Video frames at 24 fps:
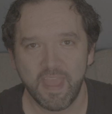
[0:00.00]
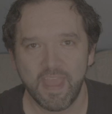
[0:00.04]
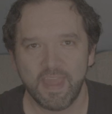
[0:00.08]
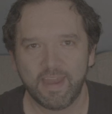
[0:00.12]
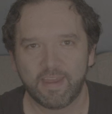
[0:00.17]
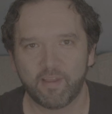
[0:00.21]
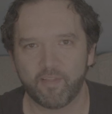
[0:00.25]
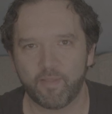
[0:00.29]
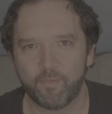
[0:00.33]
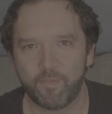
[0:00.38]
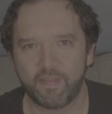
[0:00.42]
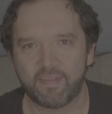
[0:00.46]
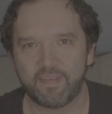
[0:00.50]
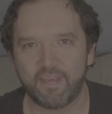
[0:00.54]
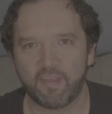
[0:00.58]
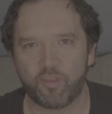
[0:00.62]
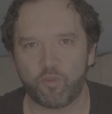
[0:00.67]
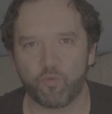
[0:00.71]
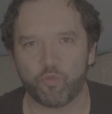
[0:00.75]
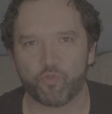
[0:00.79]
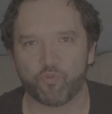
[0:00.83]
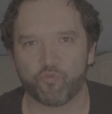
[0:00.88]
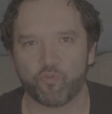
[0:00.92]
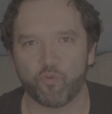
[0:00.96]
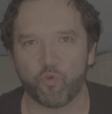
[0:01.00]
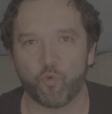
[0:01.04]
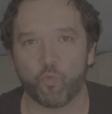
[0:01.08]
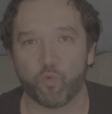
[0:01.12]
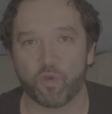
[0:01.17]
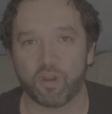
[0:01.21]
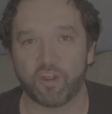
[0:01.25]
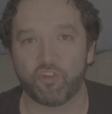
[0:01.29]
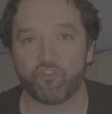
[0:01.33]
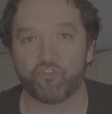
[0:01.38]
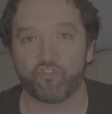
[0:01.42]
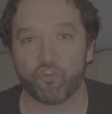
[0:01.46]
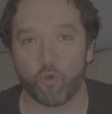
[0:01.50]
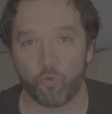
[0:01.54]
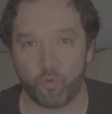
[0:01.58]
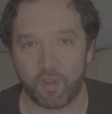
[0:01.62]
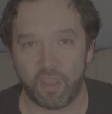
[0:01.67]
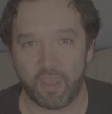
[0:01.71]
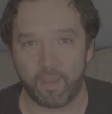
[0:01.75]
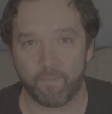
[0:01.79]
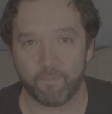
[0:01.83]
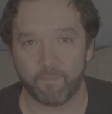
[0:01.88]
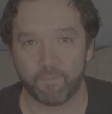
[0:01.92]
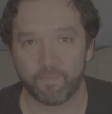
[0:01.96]
Now let me take you through what I showed
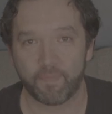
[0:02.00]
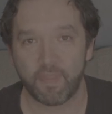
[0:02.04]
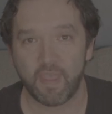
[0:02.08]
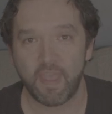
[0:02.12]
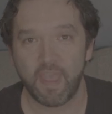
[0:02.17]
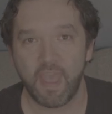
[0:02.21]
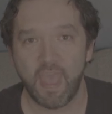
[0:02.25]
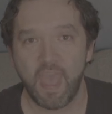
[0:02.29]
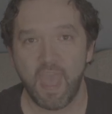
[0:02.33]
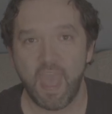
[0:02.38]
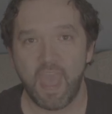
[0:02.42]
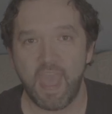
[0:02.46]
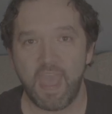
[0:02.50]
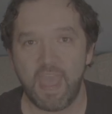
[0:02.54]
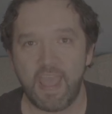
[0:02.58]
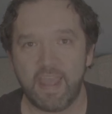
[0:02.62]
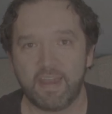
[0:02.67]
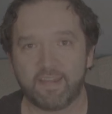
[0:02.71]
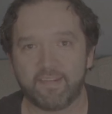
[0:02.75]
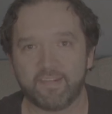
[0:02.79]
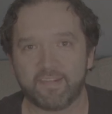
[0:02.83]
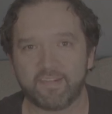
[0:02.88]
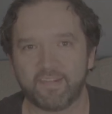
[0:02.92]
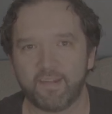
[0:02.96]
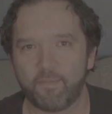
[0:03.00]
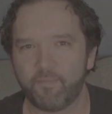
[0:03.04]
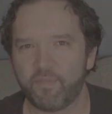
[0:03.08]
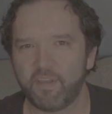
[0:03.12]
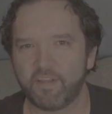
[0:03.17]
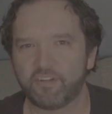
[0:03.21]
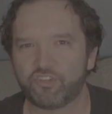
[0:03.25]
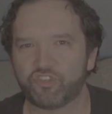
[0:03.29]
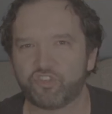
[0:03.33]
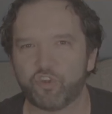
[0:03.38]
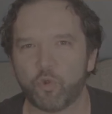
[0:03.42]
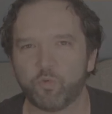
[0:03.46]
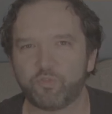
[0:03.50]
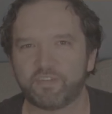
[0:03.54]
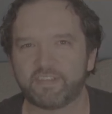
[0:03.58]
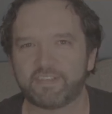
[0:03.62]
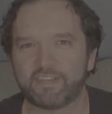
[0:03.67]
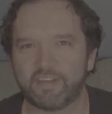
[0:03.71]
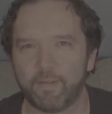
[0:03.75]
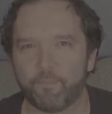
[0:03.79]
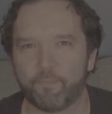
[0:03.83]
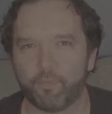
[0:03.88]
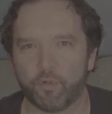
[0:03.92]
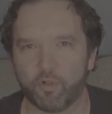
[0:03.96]
him. It's something so
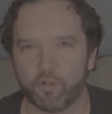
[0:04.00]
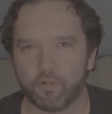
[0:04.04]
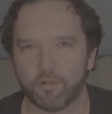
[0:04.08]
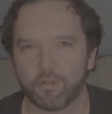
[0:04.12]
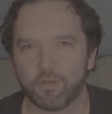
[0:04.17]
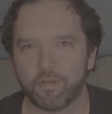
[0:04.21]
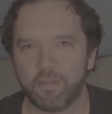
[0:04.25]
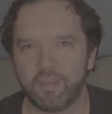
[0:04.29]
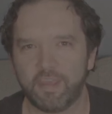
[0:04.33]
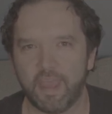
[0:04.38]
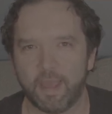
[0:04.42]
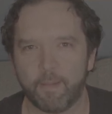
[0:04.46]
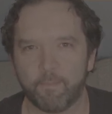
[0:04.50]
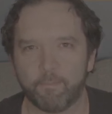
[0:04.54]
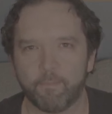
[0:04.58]
simple, yet